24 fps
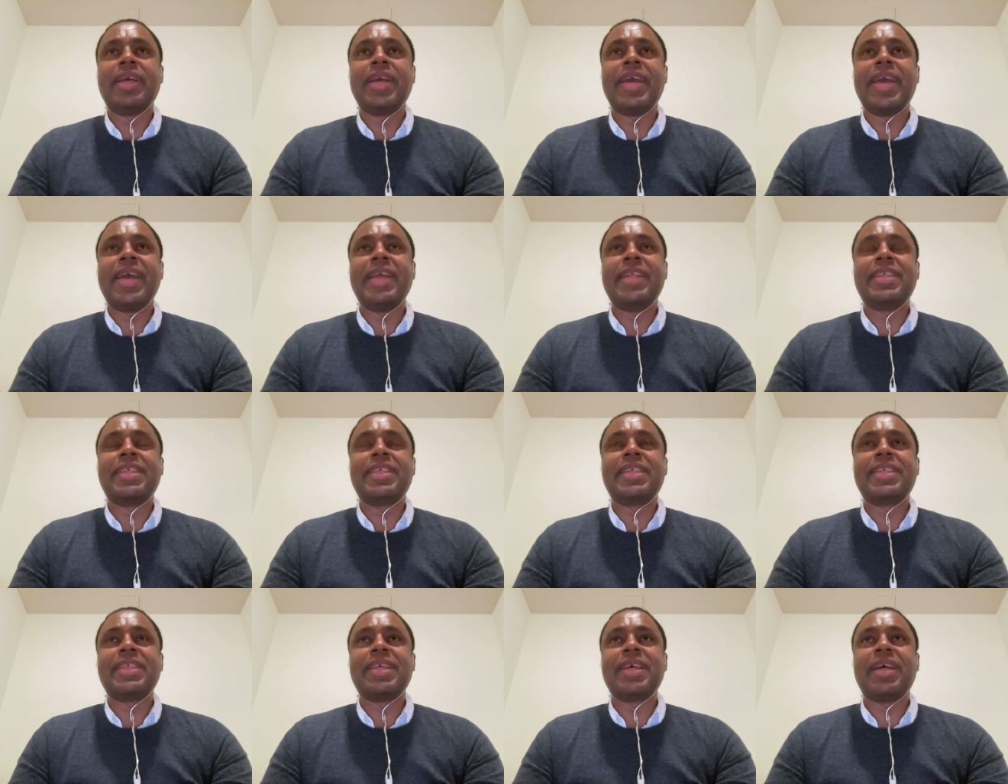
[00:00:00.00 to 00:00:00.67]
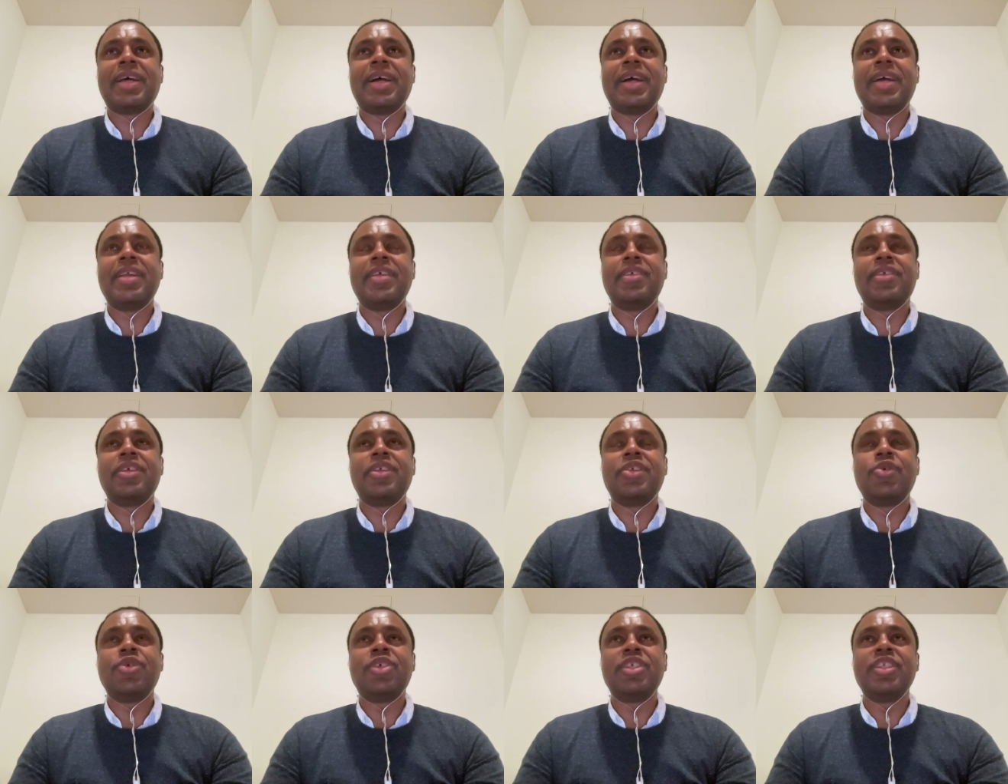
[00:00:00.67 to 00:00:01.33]
it's an
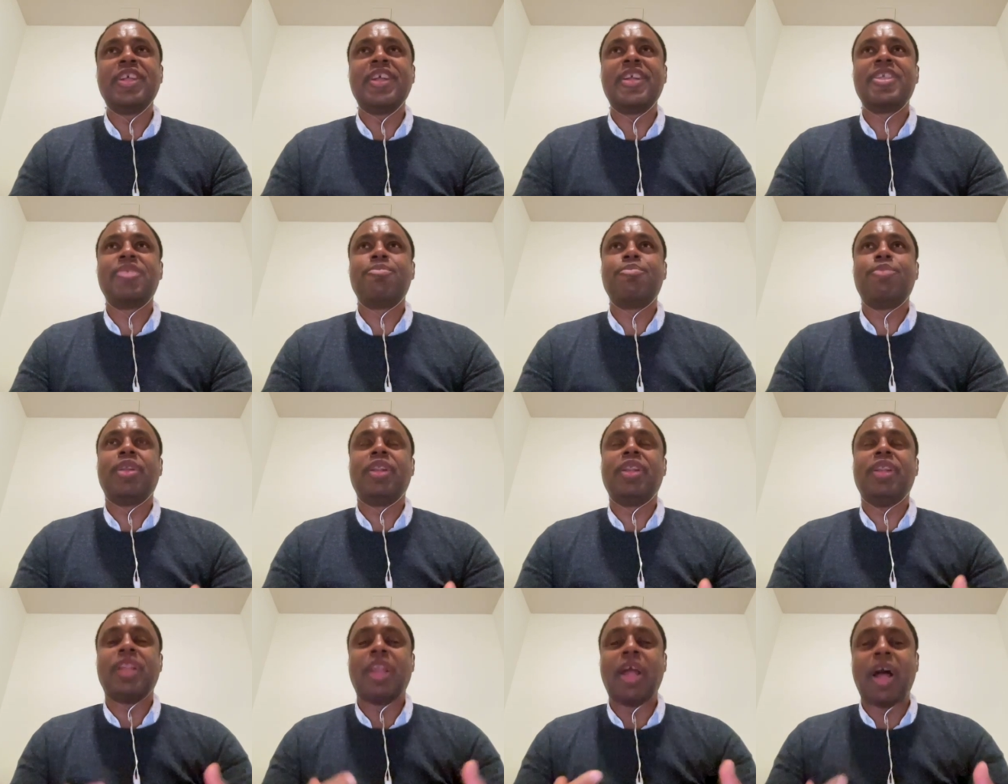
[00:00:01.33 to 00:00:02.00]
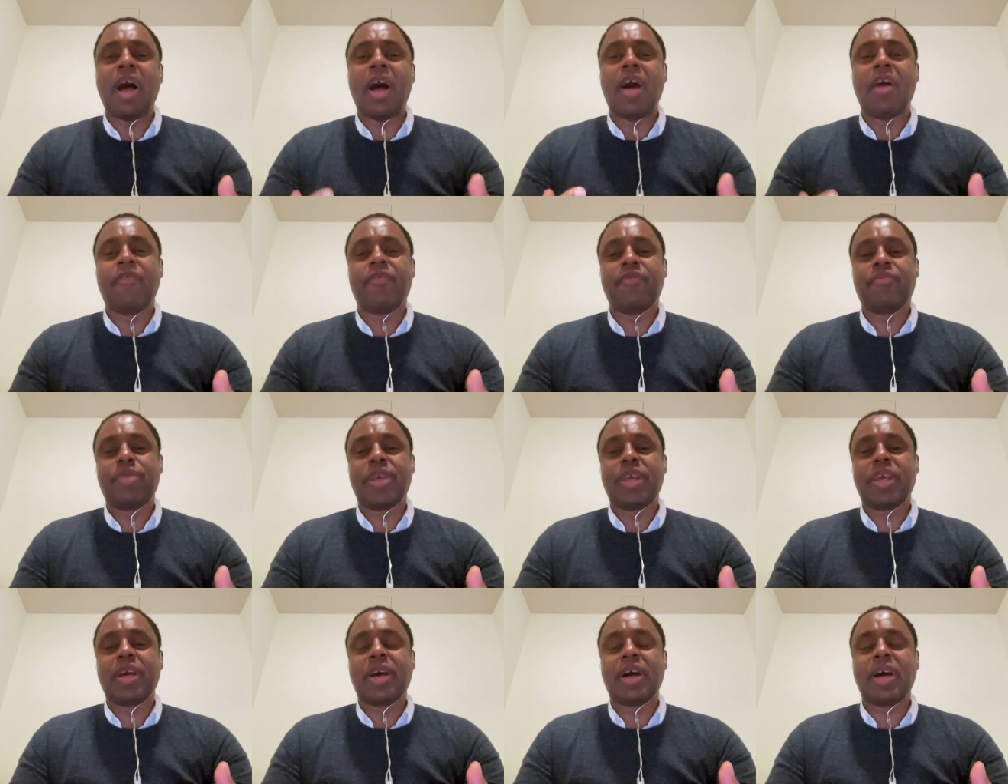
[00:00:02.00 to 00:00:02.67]
institution that is beloved
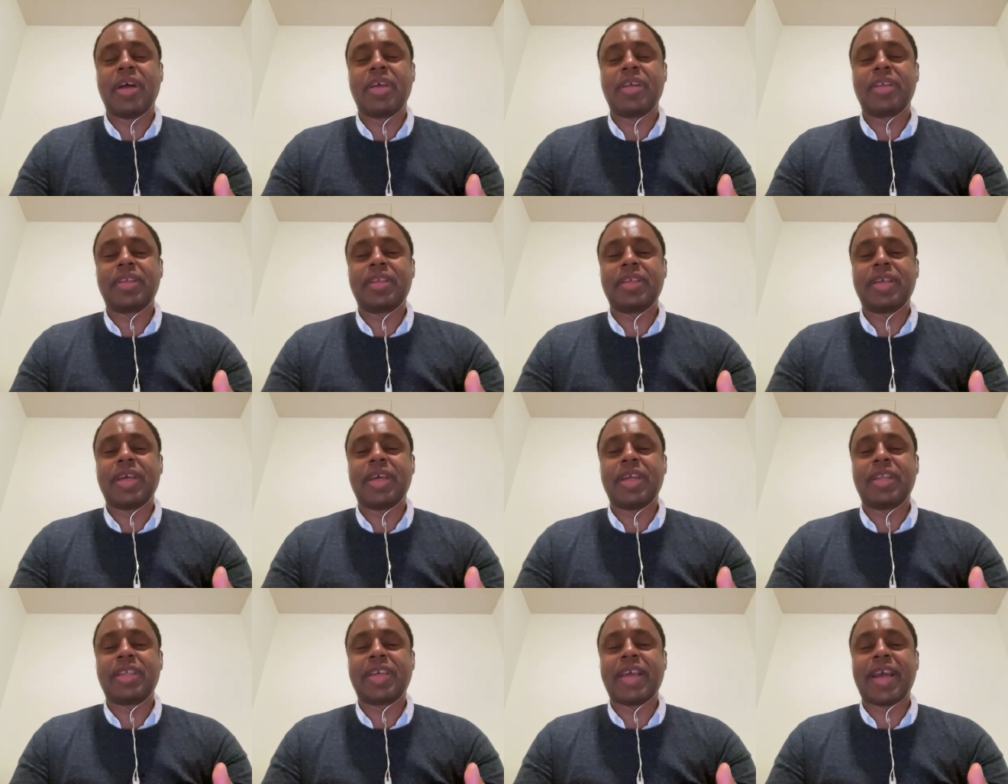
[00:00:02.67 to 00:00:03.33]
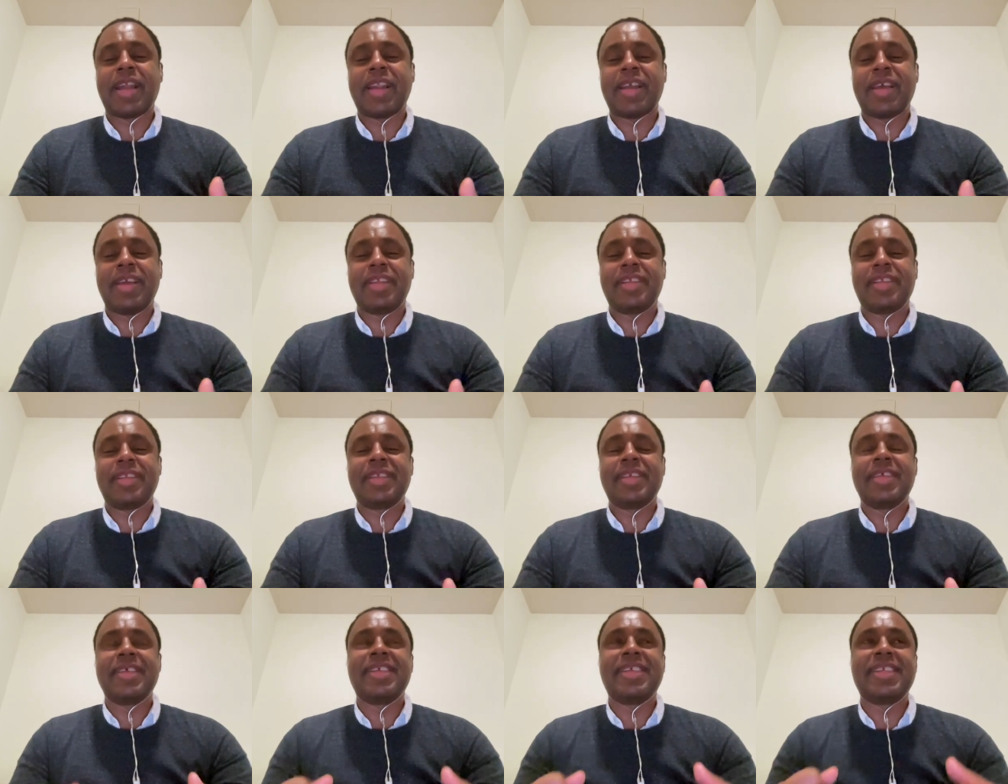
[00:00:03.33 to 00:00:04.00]
because it's got
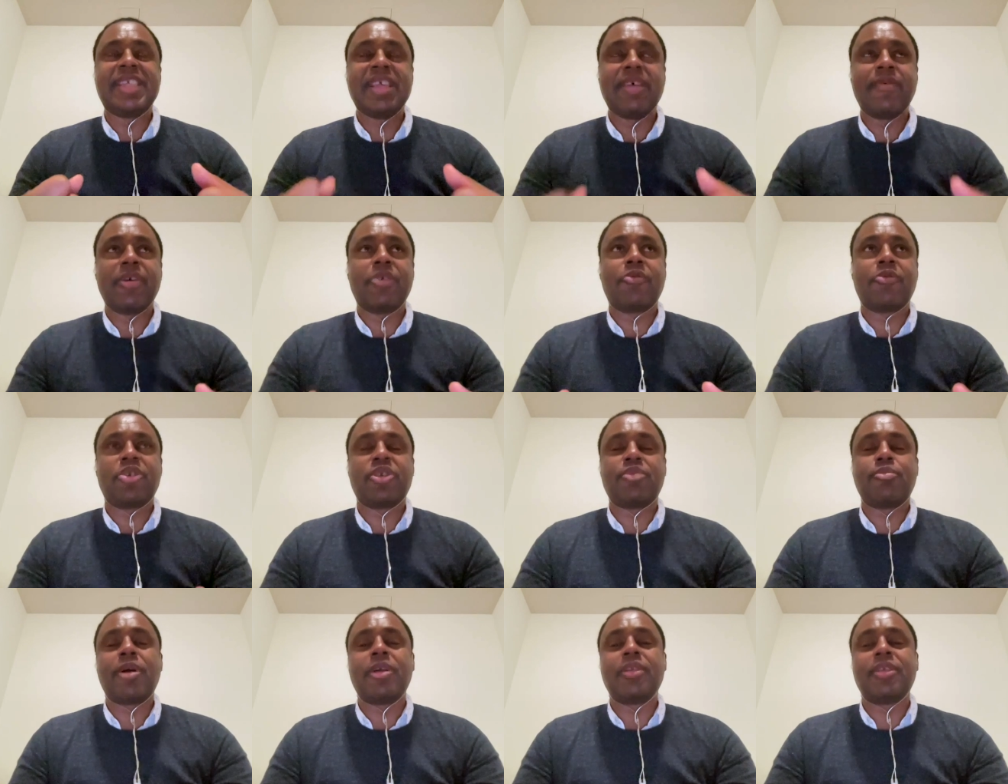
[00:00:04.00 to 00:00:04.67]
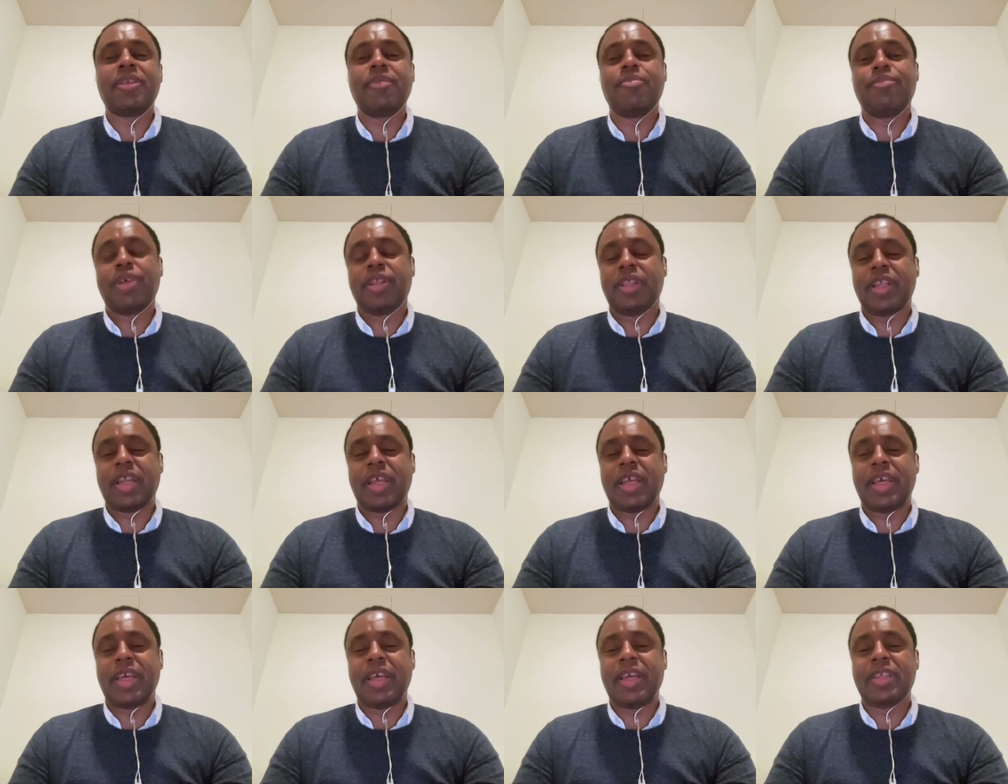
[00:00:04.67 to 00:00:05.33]
its civic
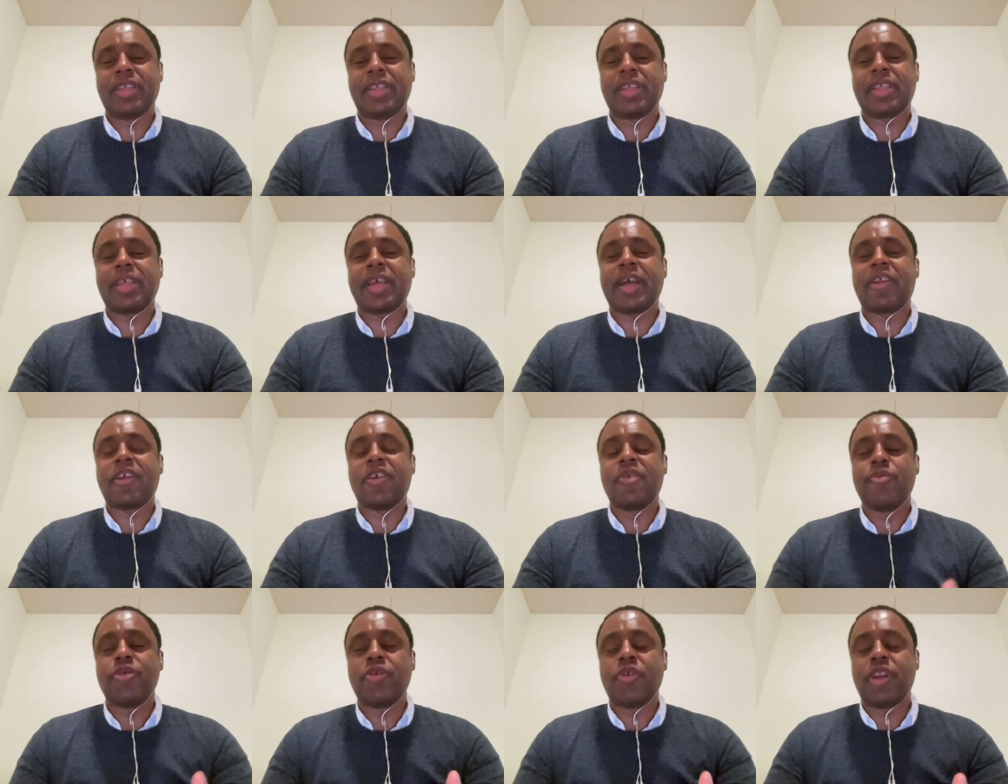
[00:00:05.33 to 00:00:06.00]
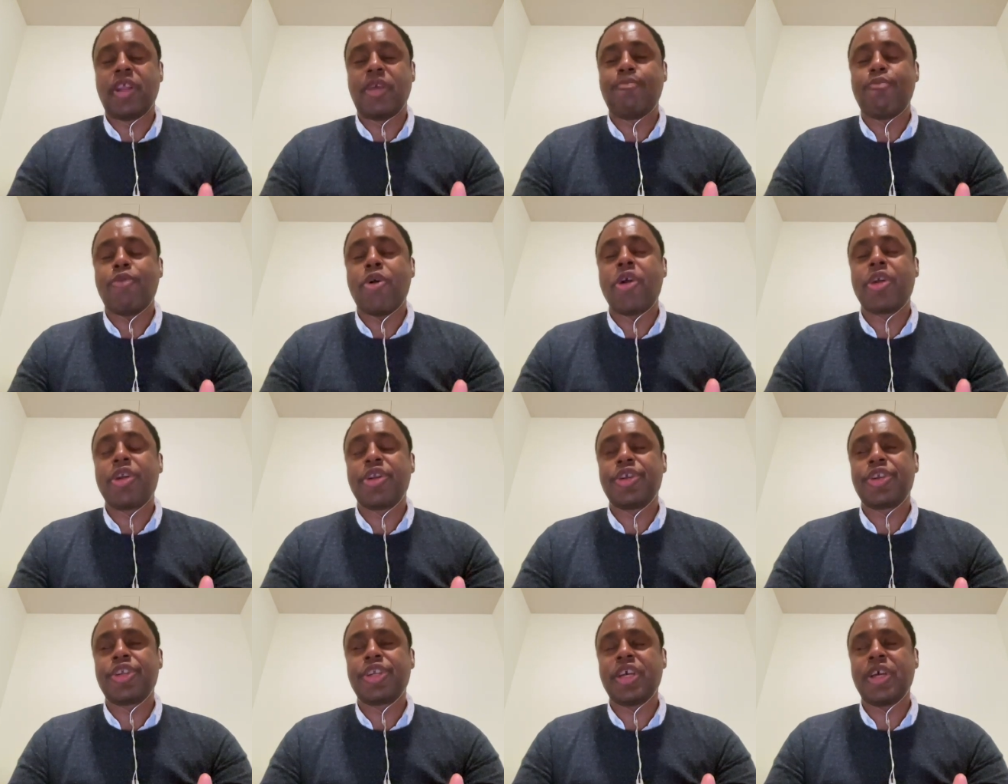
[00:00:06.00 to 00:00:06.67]
responsibilities, it's got community
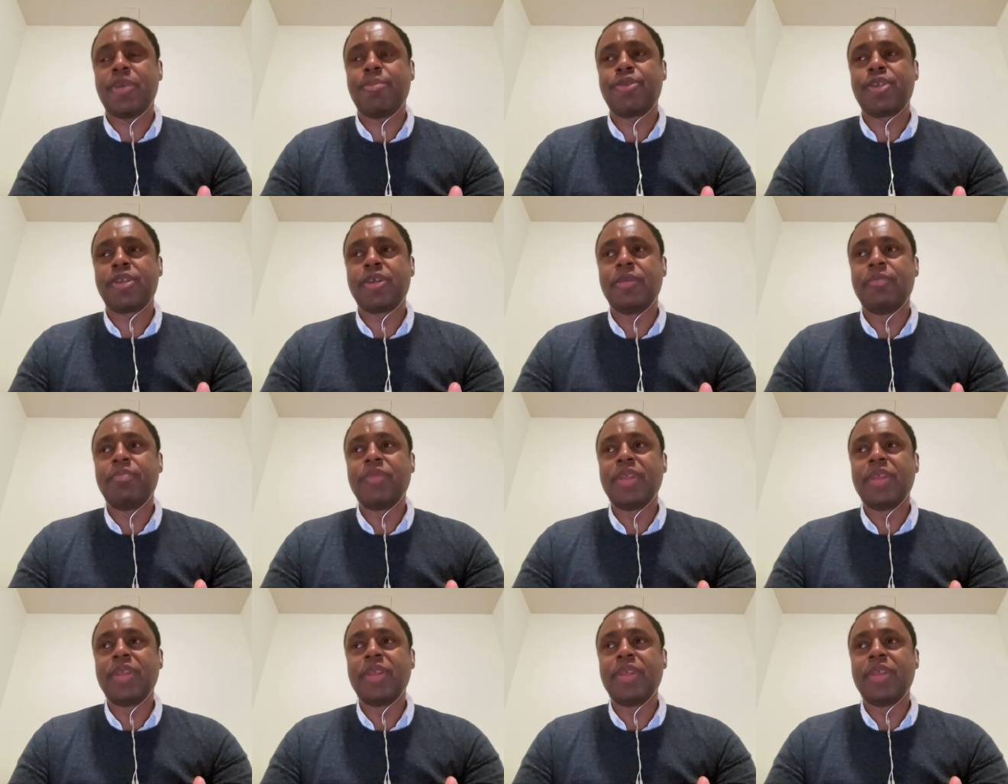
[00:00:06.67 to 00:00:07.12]
partnerships,